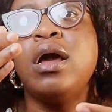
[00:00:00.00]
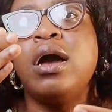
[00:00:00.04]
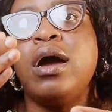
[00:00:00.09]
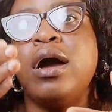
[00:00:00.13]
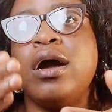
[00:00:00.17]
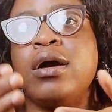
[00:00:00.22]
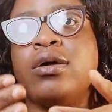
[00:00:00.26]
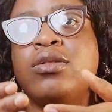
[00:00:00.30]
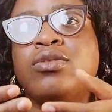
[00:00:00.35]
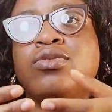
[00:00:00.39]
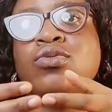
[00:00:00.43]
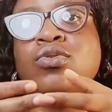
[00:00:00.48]

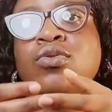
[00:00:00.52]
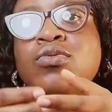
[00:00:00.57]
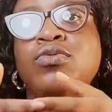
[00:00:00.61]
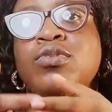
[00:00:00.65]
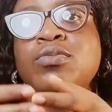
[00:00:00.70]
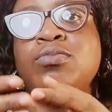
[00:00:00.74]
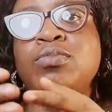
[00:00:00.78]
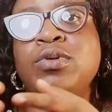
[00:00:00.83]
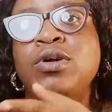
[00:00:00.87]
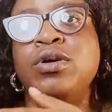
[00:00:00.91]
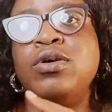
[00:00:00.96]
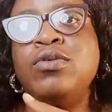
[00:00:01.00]
act of
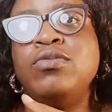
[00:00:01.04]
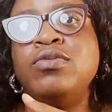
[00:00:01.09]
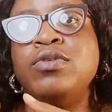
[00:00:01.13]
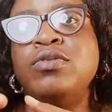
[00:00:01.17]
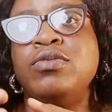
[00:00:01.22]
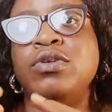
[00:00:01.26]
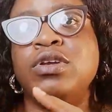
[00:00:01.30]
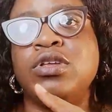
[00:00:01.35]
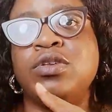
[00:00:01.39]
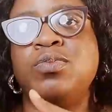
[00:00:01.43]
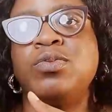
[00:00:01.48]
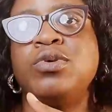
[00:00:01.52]
the
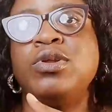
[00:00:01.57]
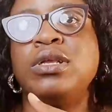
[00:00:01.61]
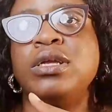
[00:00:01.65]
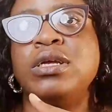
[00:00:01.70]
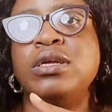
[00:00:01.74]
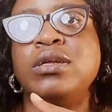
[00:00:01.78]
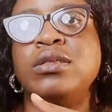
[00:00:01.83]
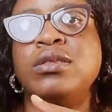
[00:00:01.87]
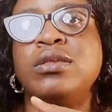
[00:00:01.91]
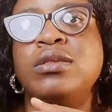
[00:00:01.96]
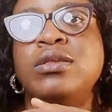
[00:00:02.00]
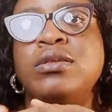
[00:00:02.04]

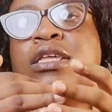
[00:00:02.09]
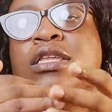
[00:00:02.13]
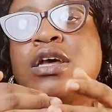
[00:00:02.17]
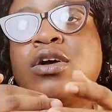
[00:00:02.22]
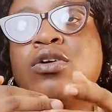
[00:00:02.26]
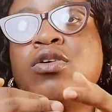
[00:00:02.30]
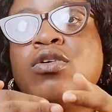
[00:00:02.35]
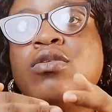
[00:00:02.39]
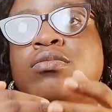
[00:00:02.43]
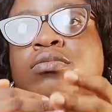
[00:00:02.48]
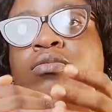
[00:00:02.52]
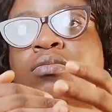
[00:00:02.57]
respondent. The
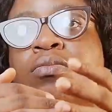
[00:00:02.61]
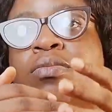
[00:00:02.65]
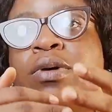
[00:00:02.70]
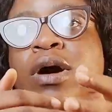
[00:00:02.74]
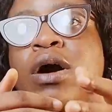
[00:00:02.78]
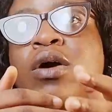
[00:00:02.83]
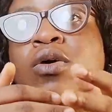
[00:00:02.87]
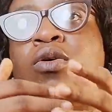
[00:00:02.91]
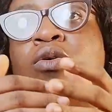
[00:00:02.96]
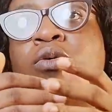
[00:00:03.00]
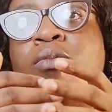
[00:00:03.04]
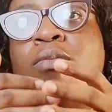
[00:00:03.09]
second
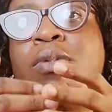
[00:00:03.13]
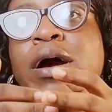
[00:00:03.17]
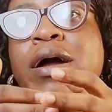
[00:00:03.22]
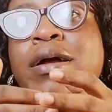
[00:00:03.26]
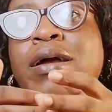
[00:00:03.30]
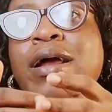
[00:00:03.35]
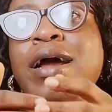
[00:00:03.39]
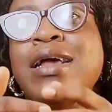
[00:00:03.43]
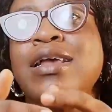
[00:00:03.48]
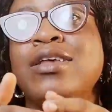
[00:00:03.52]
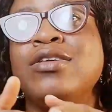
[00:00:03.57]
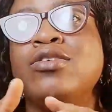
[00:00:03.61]
bar or
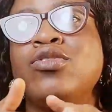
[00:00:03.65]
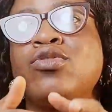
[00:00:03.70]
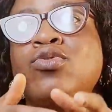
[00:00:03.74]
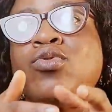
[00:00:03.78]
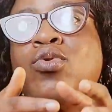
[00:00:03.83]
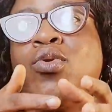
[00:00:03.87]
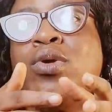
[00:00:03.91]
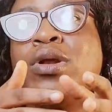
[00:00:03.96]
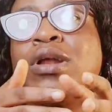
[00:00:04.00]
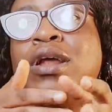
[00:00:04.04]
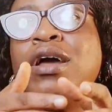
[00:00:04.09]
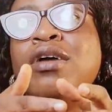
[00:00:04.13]
barrier is
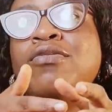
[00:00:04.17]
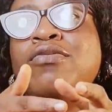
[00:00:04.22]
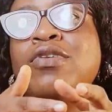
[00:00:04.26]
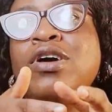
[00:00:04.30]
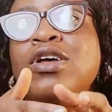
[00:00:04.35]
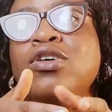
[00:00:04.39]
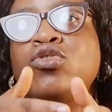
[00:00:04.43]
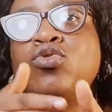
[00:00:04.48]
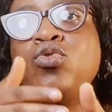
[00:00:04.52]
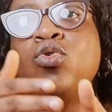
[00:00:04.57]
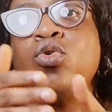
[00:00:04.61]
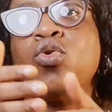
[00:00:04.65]

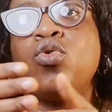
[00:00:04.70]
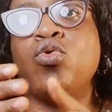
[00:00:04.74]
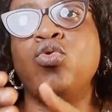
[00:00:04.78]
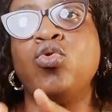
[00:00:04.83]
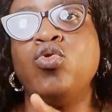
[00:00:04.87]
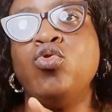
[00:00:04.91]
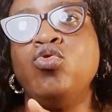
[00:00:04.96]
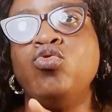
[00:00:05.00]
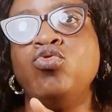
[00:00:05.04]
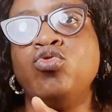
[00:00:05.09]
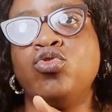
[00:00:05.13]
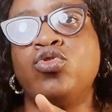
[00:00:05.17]
connivance or
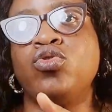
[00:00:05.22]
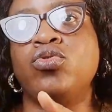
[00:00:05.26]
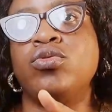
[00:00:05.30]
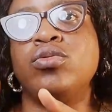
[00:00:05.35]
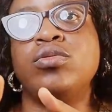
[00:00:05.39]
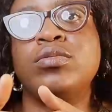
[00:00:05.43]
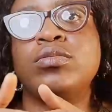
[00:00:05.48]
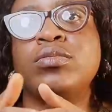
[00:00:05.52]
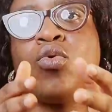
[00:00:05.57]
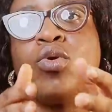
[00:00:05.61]
collusion.